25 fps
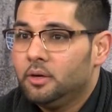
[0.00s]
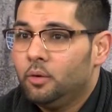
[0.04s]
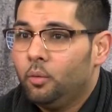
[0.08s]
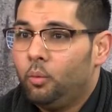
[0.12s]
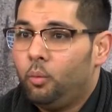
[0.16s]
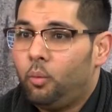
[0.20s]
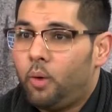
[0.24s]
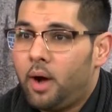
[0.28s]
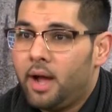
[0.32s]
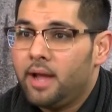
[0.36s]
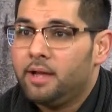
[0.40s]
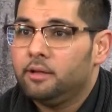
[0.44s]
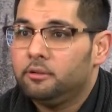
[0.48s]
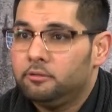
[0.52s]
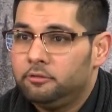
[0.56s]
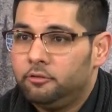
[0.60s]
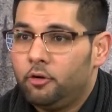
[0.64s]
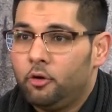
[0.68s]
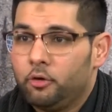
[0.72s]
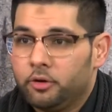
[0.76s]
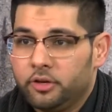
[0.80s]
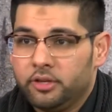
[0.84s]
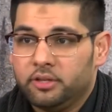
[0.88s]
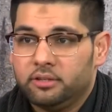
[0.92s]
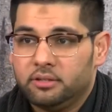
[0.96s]
while
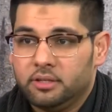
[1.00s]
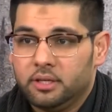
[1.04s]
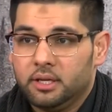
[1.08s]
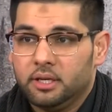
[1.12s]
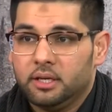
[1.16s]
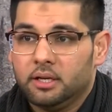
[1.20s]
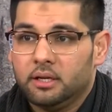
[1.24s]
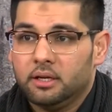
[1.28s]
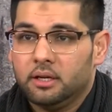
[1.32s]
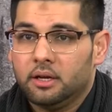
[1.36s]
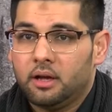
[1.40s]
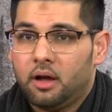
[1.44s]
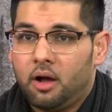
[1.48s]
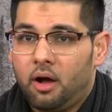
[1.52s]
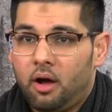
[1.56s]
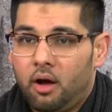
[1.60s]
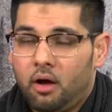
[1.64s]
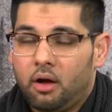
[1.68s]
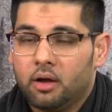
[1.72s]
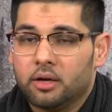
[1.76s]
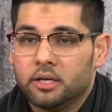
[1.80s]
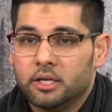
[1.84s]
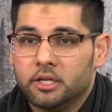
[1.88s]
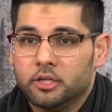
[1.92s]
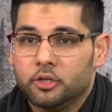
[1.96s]
focusing
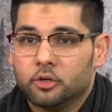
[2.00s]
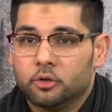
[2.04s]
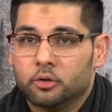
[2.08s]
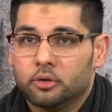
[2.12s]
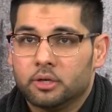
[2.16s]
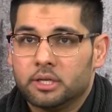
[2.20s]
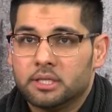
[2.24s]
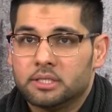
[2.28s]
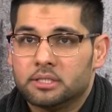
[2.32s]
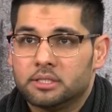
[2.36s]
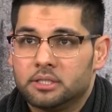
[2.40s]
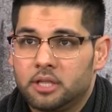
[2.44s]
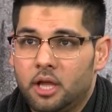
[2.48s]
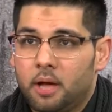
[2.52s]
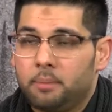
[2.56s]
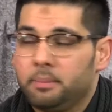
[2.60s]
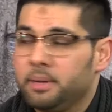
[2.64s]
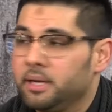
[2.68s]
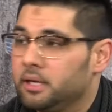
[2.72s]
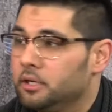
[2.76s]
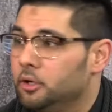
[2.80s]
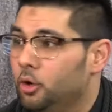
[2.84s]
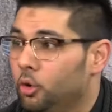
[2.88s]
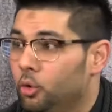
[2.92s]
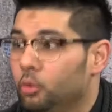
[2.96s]
on your
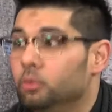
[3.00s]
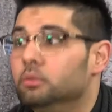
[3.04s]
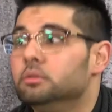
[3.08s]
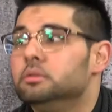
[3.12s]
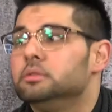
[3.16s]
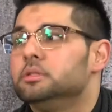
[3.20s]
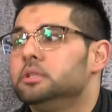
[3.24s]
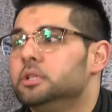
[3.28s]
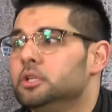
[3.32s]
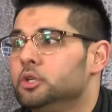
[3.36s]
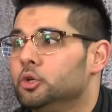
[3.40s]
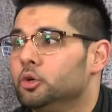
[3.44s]
Islamic goals,